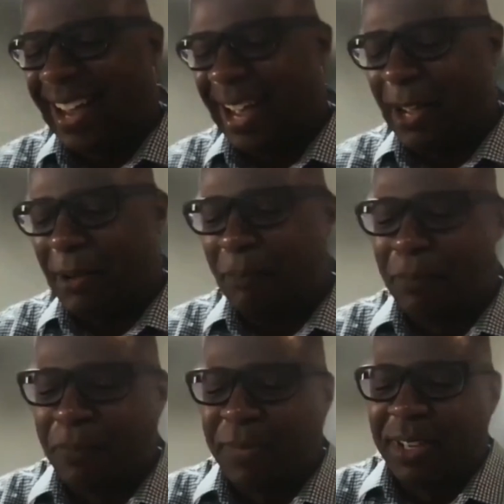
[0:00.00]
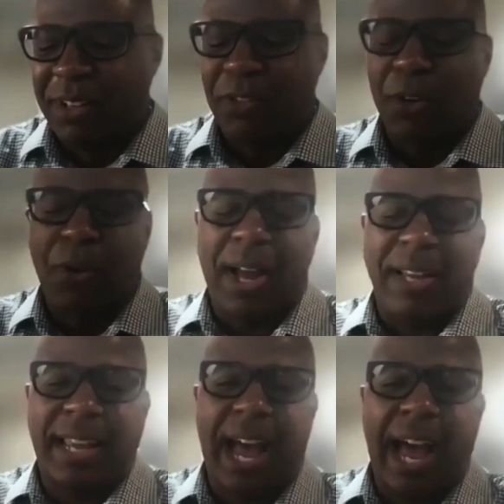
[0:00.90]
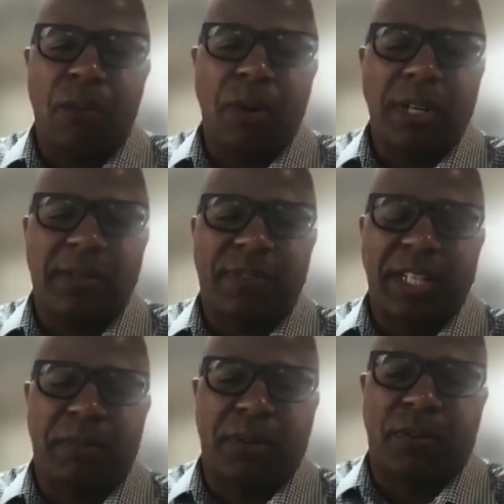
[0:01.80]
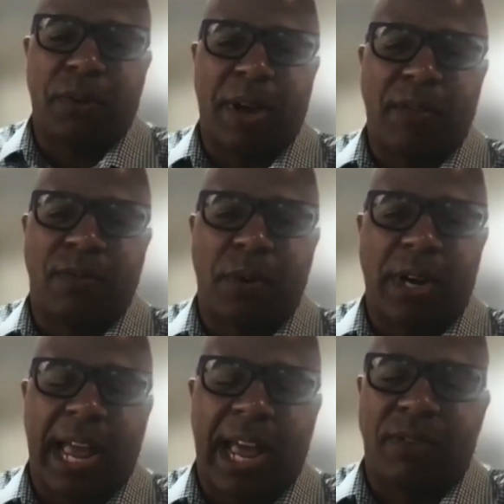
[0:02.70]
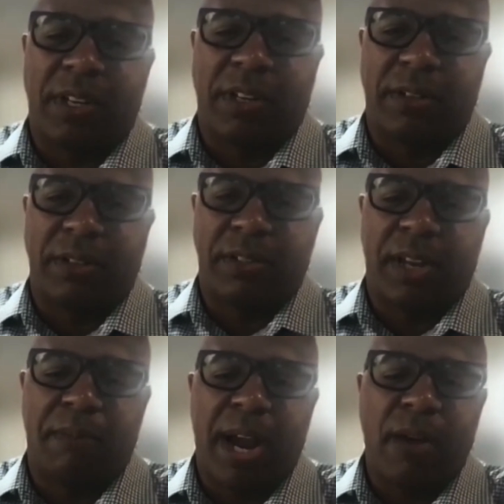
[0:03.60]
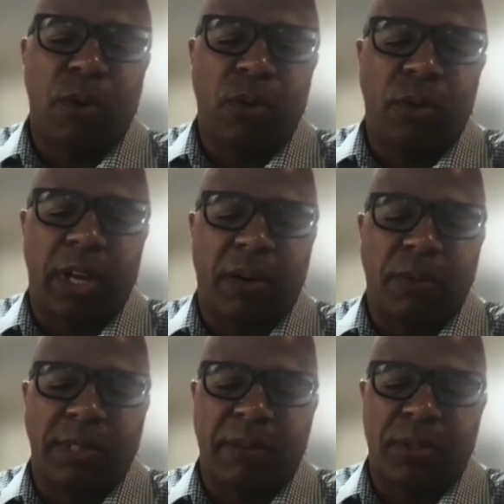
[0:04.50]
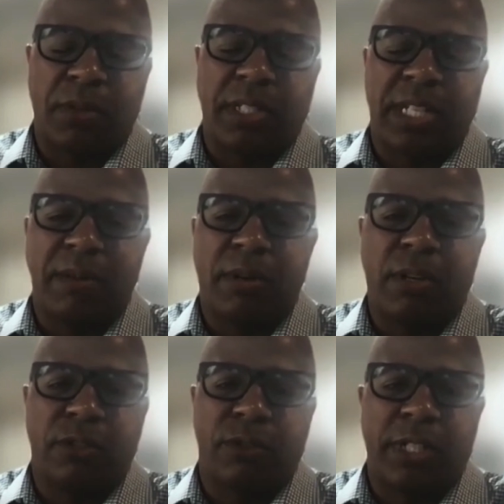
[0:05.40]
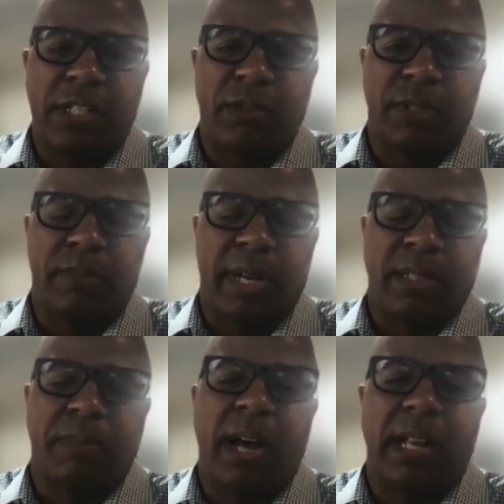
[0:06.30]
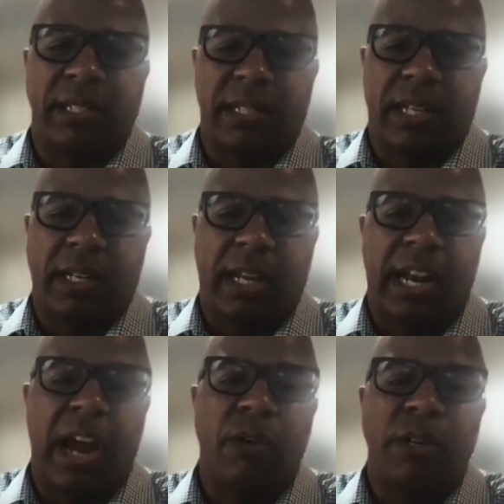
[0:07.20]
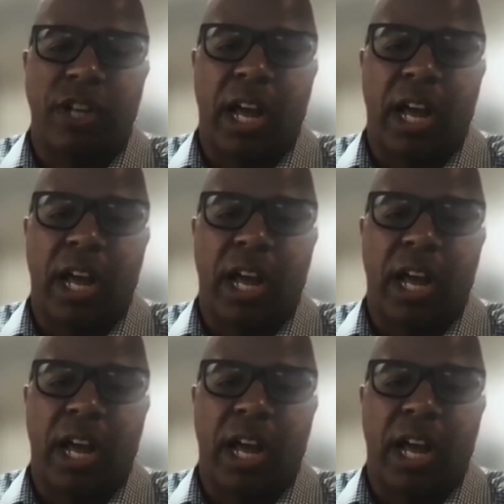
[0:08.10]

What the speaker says: Yeah, I worked at Facebook for about 4.5 years, and my role there was I was on a team called Strategic Response Policy, and our